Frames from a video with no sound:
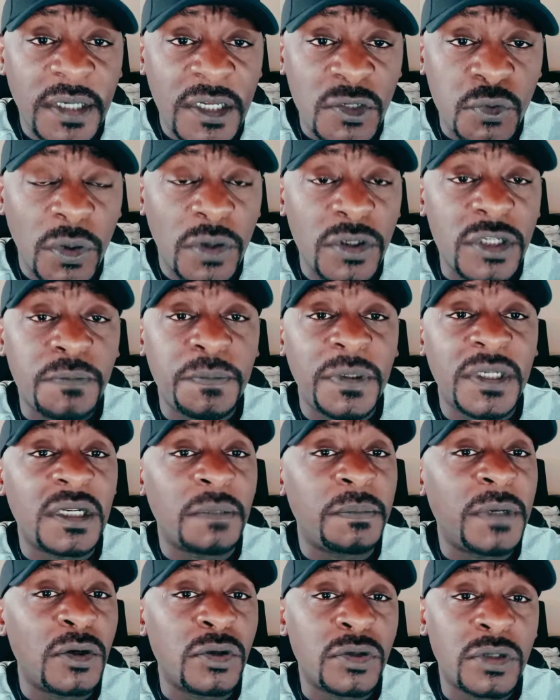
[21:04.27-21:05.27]
as well spent
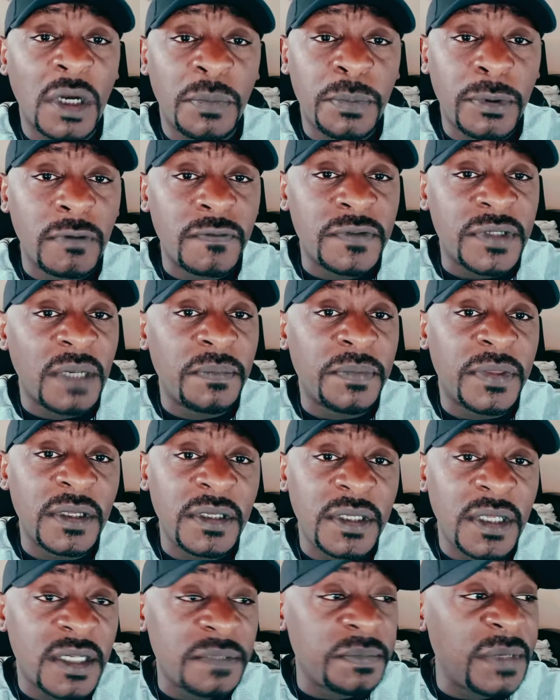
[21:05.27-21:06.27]
about a couple of something
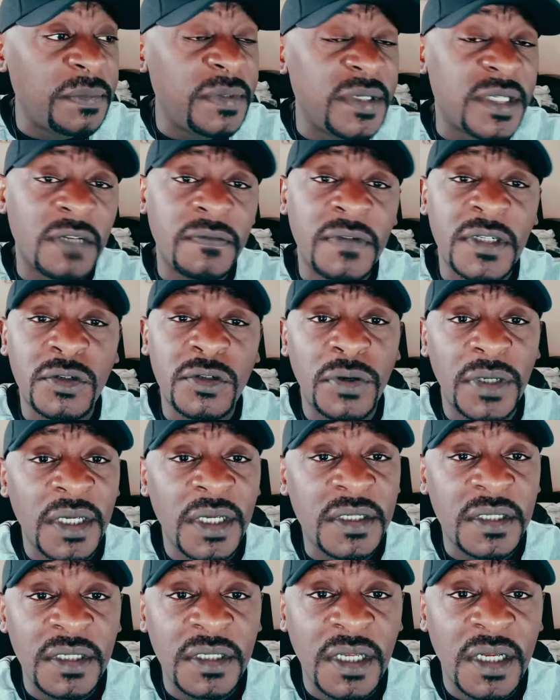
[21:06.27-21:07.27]
years, maybe 17 or
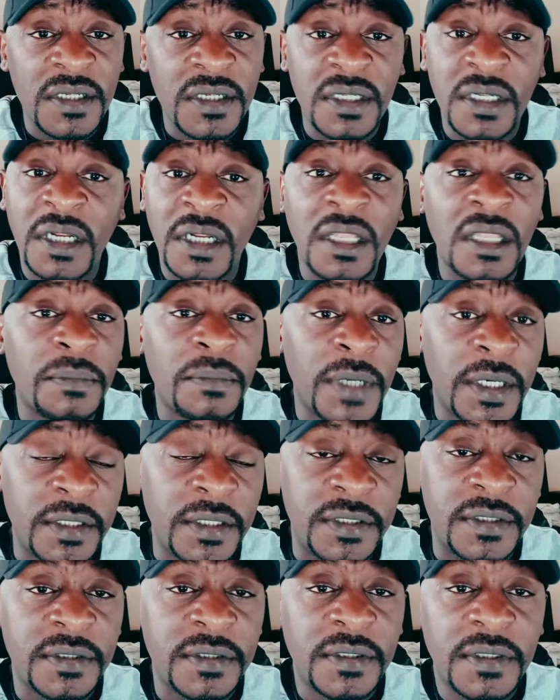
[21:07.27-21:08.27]
18 years in another
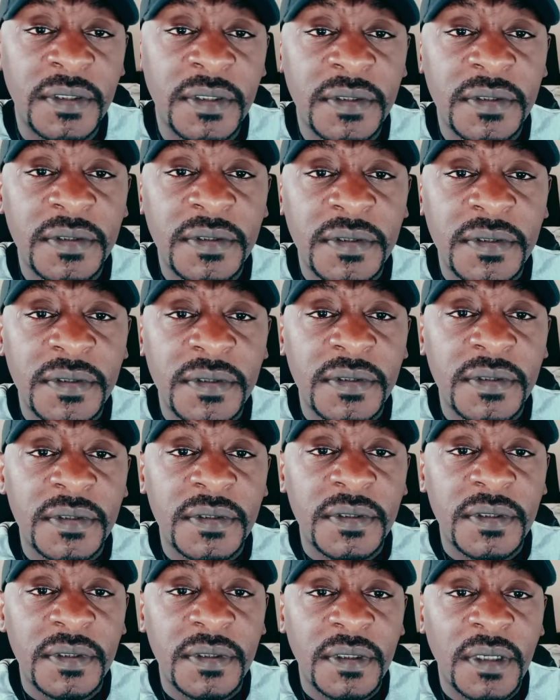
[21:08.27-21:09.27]
marriage.
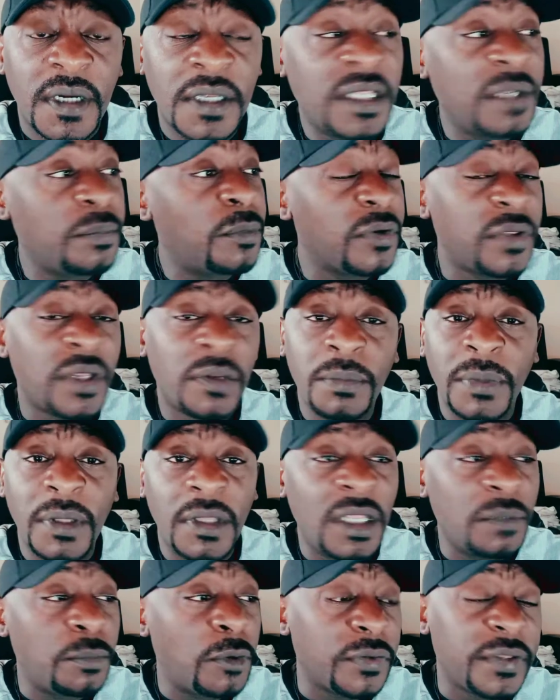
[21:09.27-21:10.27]
And they
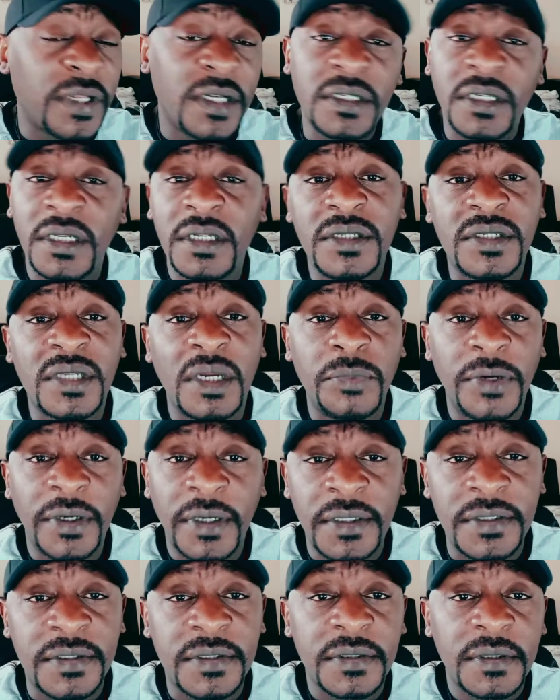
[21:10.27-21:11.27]
both had kids somewhere
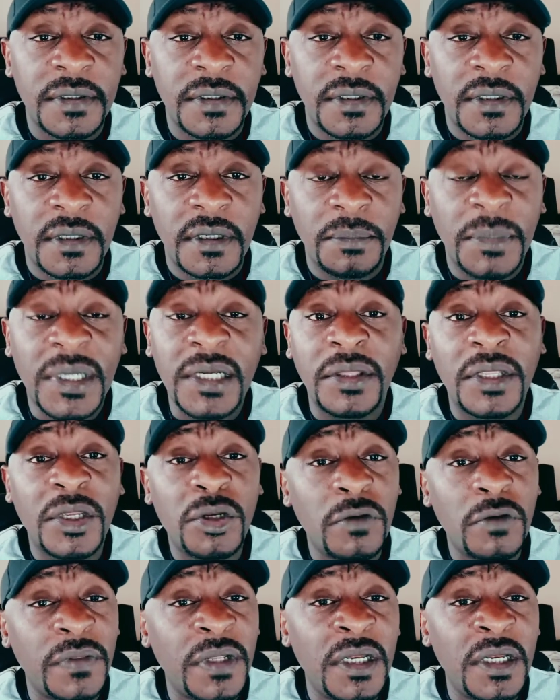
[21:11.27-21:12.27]
else. But at the
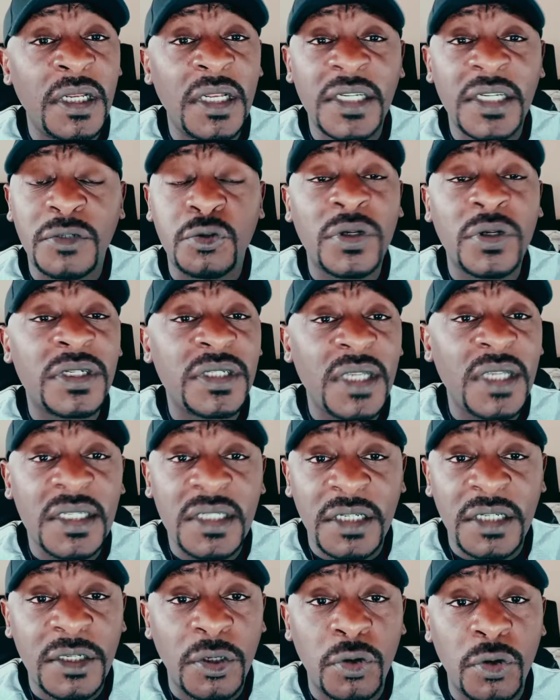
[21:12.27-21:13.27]
end of the day, 20 years
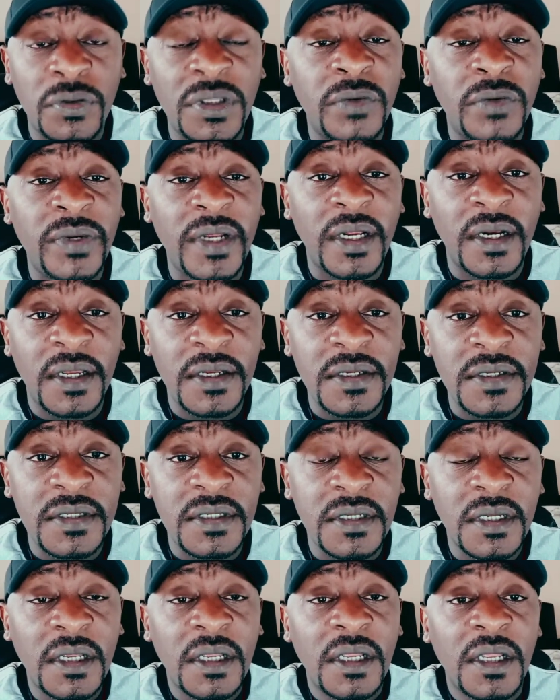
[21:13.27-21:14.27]
later on, they
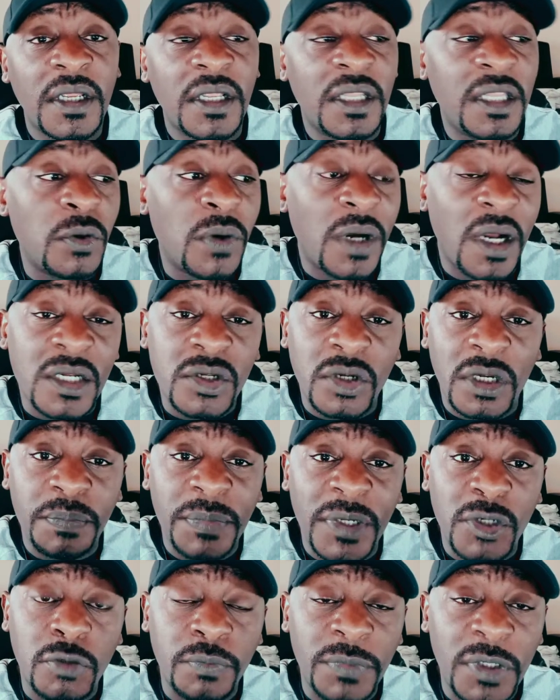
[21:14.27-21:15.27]
realized they were actually
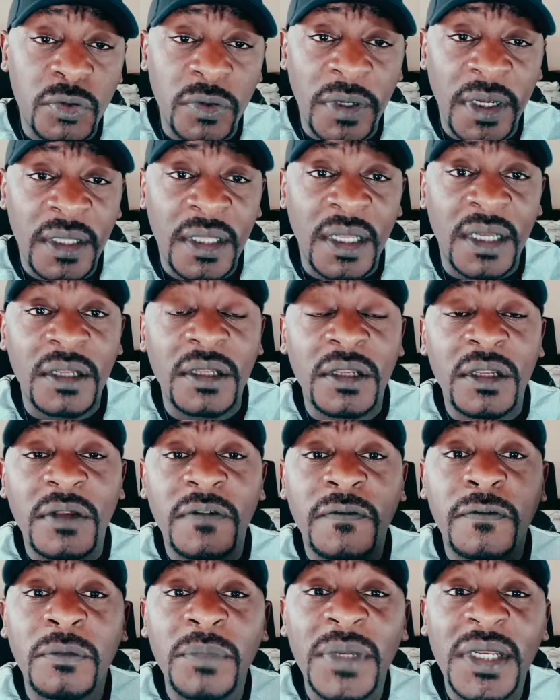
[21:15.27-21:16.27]
meant to be together.
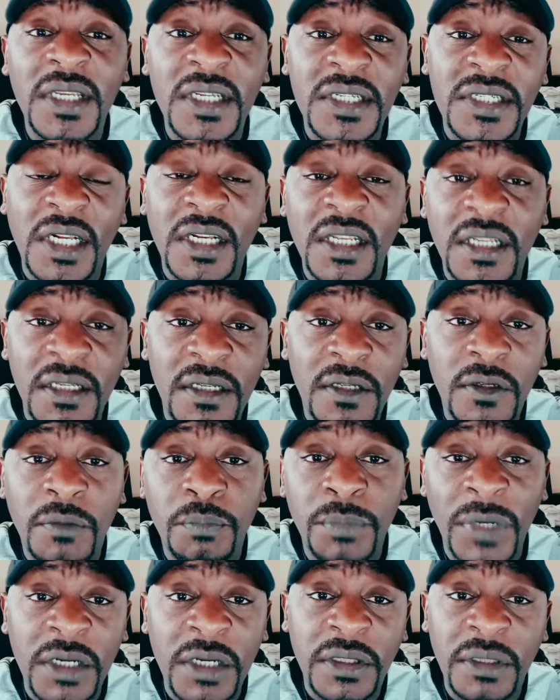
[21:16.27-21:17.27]
From initially,
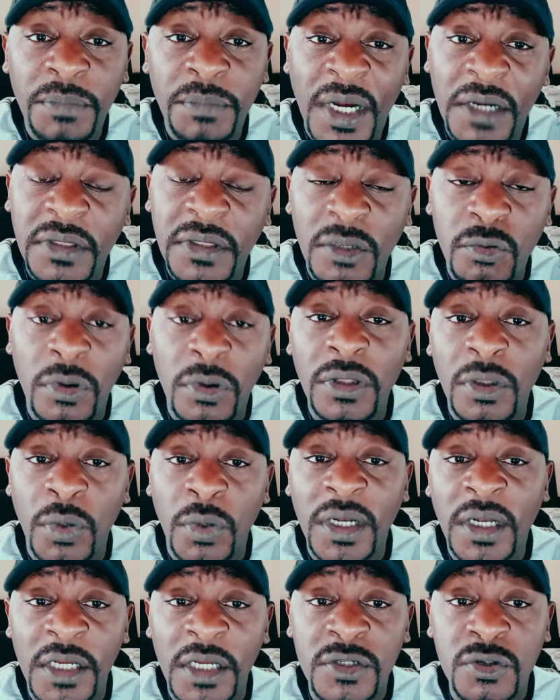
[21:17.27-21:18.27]
back then when they were
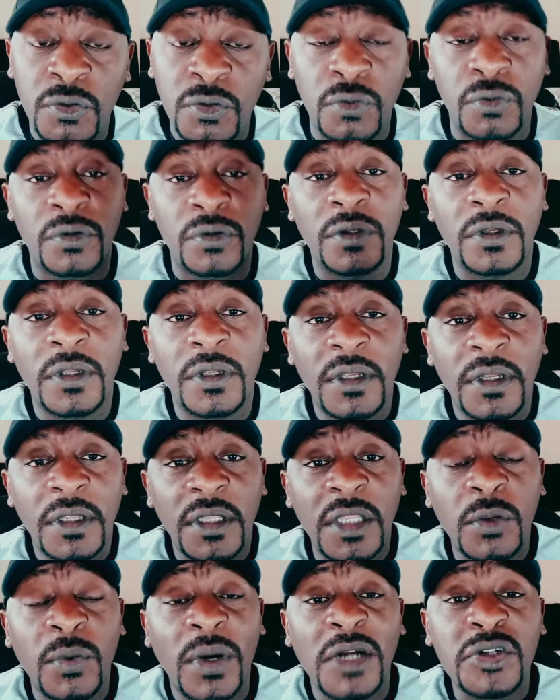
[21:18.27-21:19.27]
in high school,
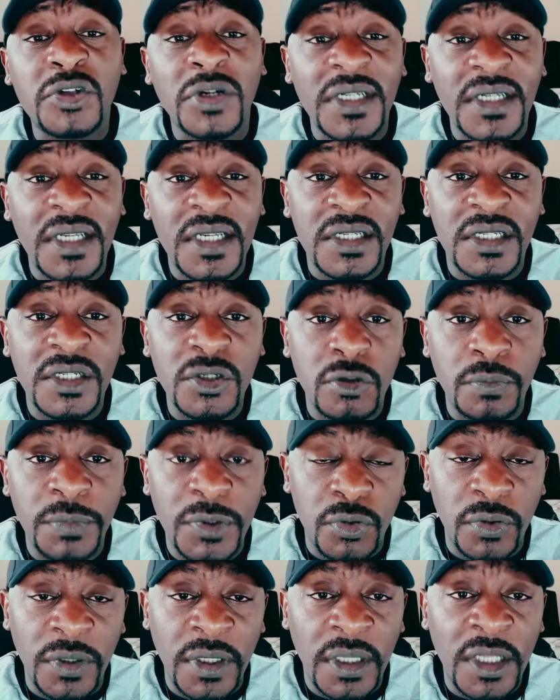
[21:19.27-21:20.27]
they were actually destined to be
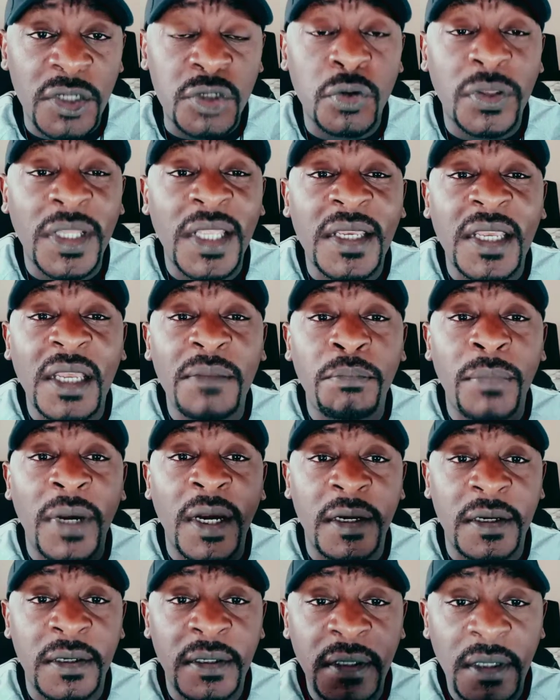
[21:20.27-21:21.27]
together. So they came
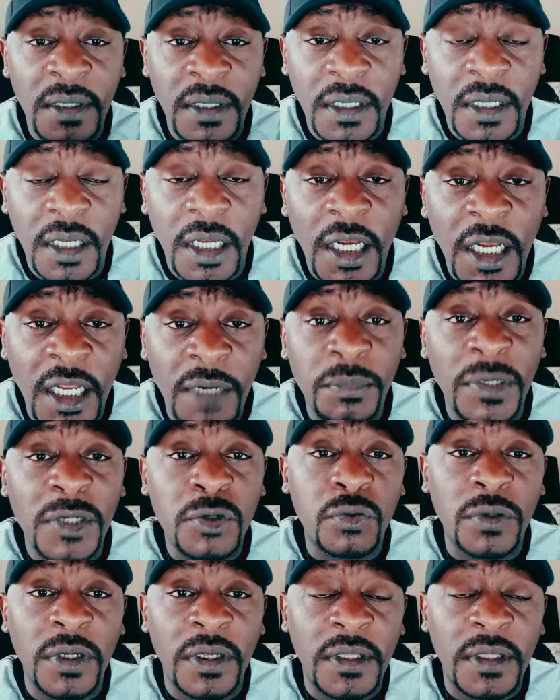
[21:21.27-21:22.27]
back and met
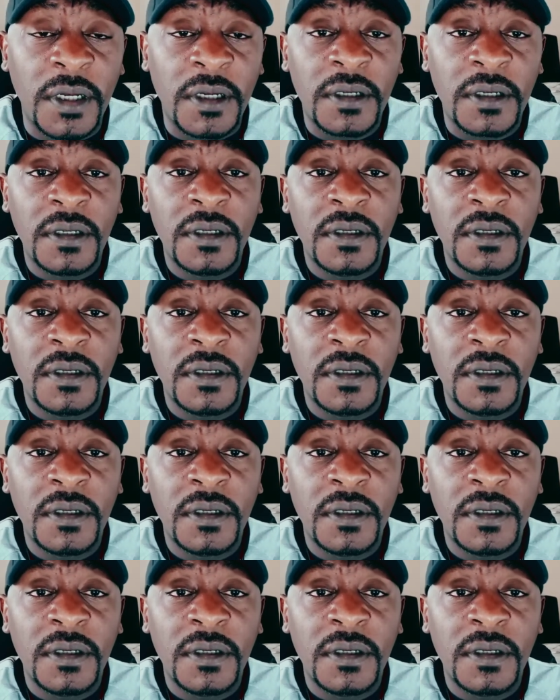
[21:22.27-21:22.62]
together